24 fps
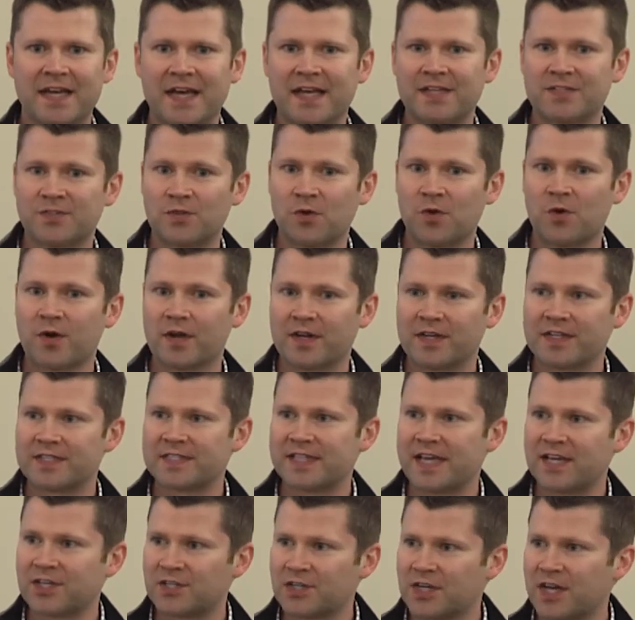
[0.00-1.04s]
as an
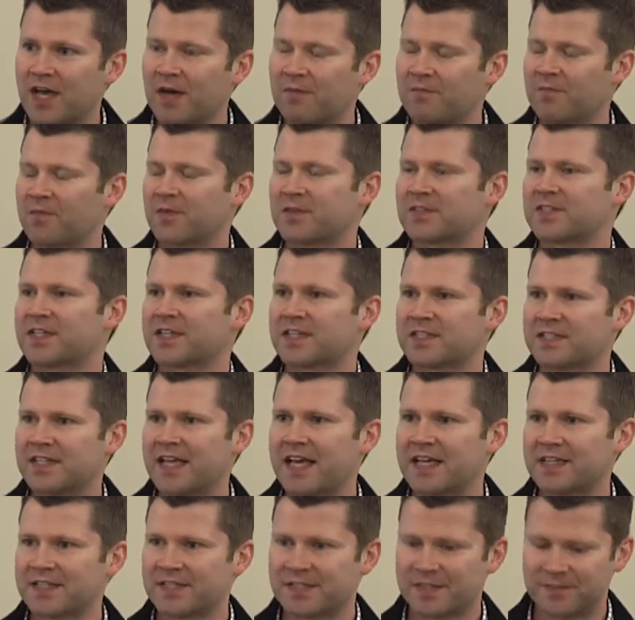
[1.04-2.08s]
organization up for
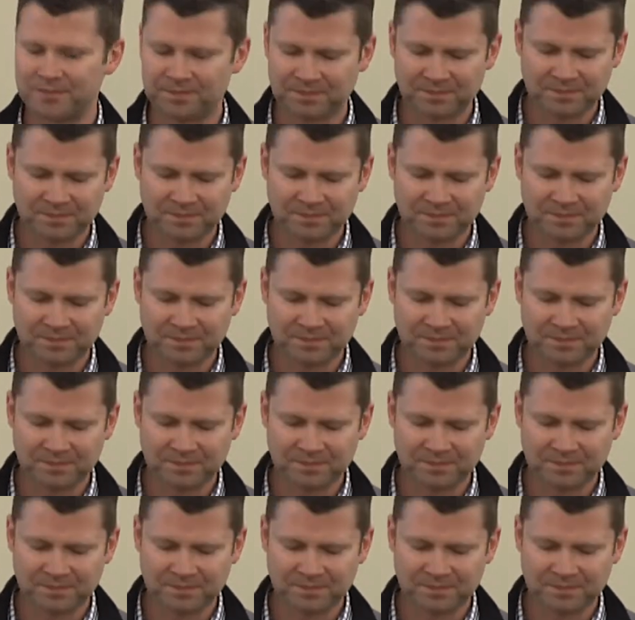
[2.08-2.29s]
success.